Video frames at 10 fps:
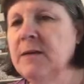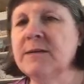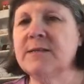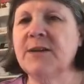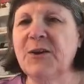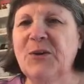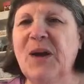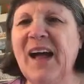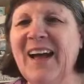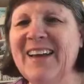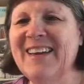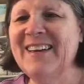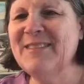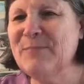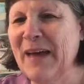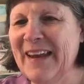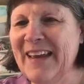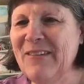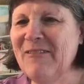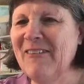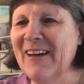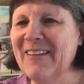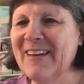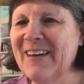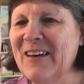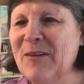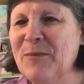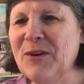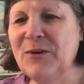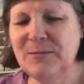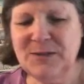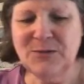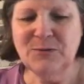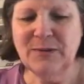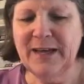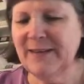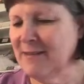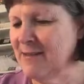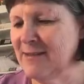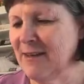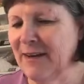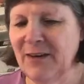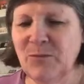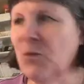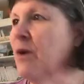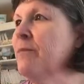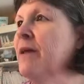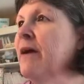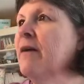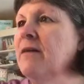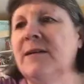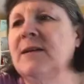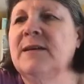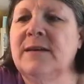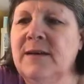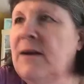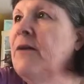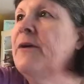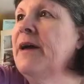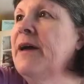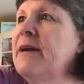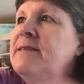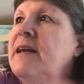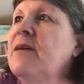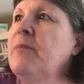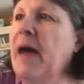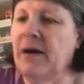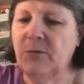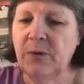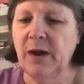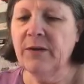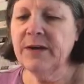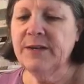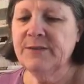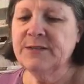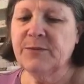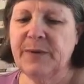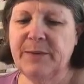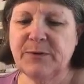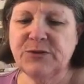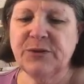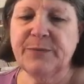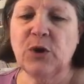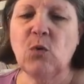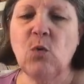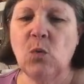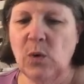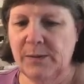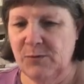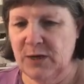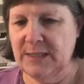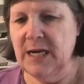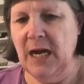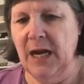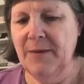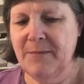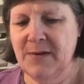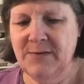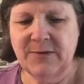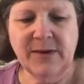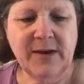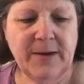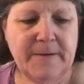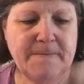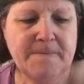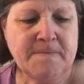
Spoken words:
So hi Betty, welcome. Oh, I'm so glad it's sunny and warm there. Okay, I take it back. We are going to use our paper trimmer one more time, okay?